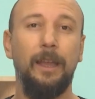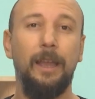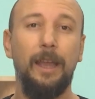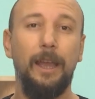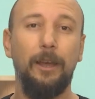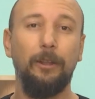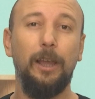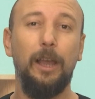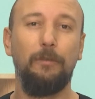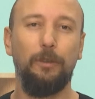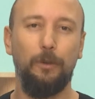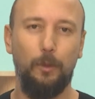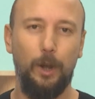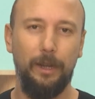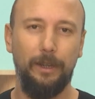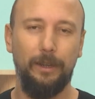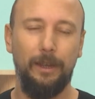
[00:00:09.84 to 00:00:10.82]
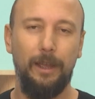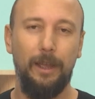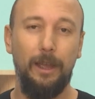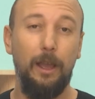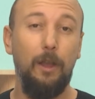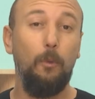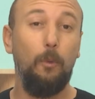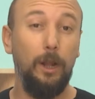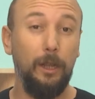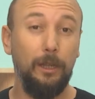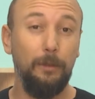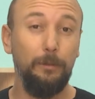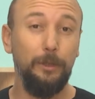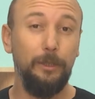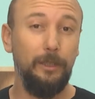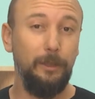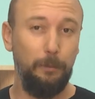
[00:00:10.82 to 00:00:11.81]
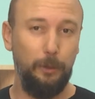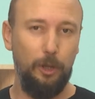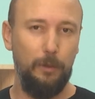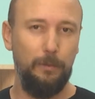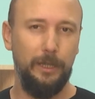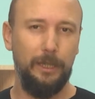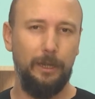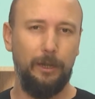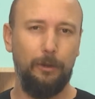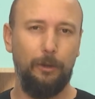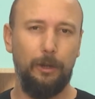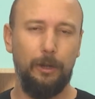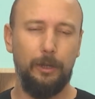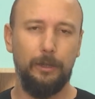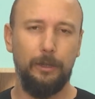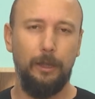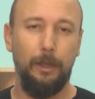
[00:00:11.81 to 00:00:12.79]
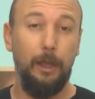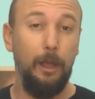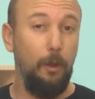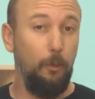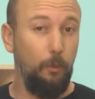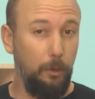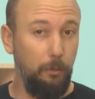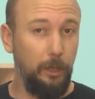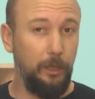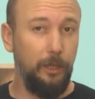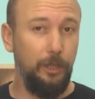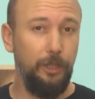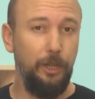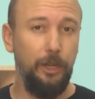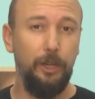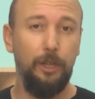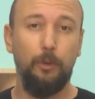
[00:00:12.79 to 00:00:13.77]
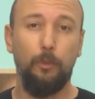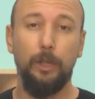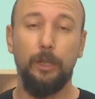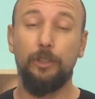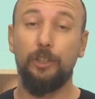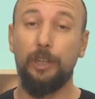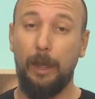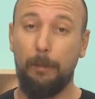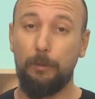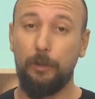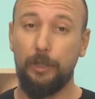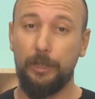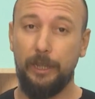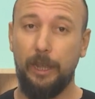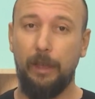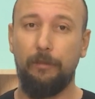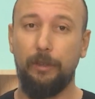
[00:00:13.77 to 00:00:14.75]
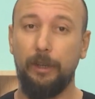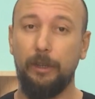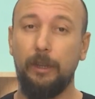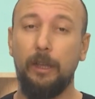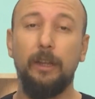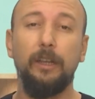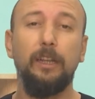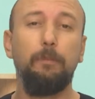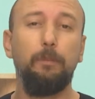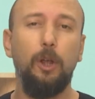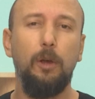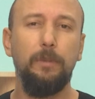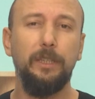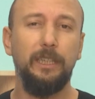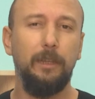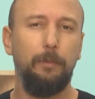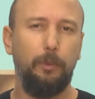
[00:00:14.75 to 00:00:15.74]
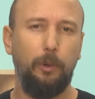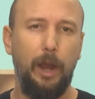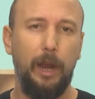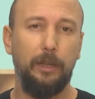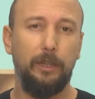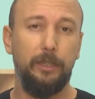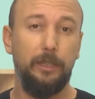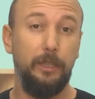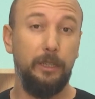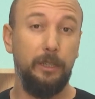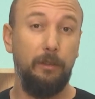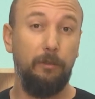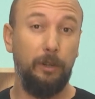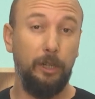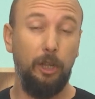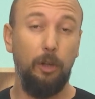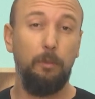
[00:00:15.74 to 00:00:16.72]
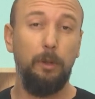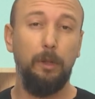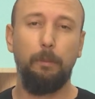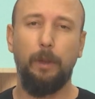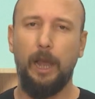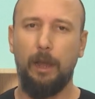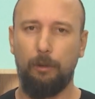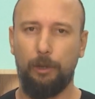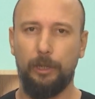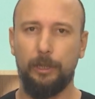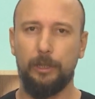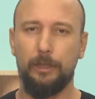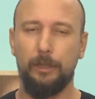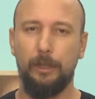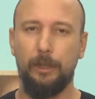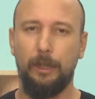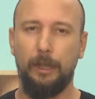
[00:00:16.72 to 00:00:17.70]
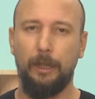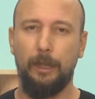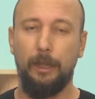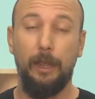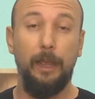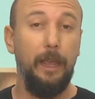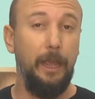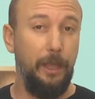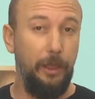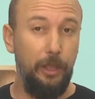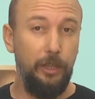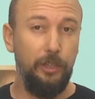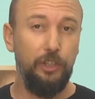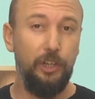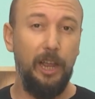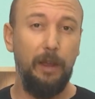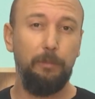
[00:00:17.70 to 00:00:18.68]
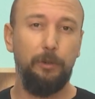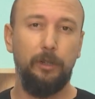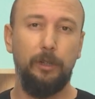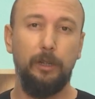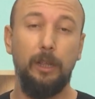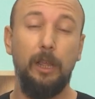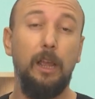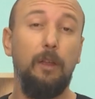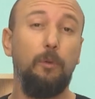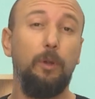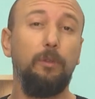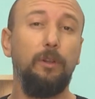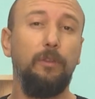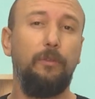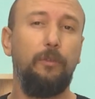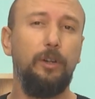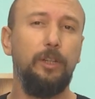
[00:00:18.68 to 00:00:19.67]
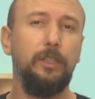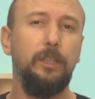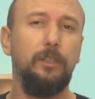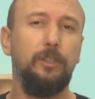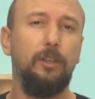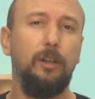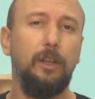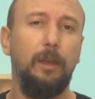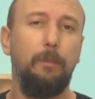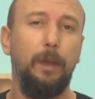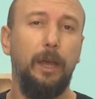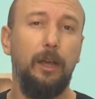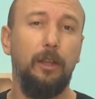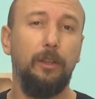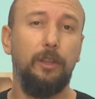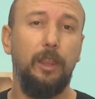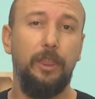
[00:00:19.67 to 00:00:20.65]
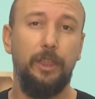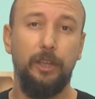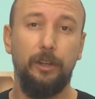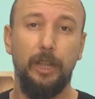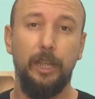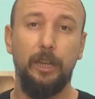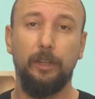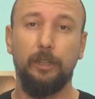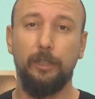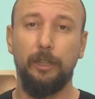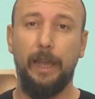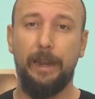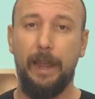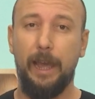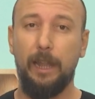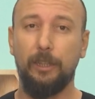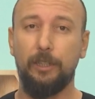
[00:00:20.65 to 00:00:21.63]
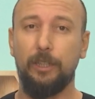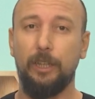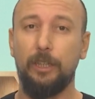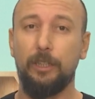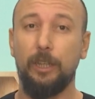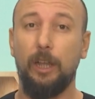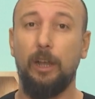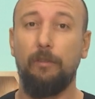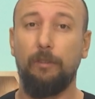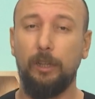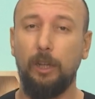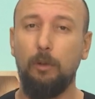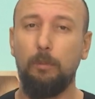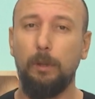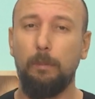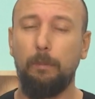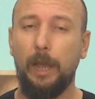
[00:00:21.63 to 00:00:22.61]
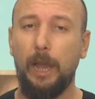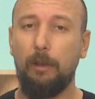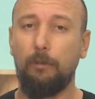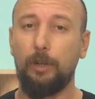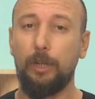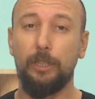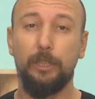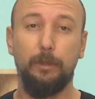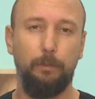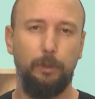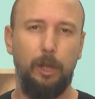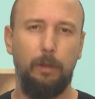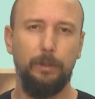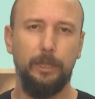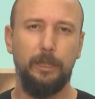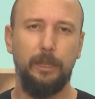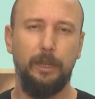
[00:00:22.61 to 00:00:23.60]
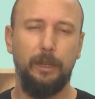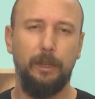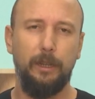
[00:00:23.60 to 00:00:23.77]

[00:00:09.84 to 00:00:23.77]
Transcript: Hello everyone, welcome to the Diplomacy course. We will continue with Chapter 7, Diplomacy Practices of Global Powers. In this chapter, we will firstly talk about theoretical analysis of global powers diplomacy,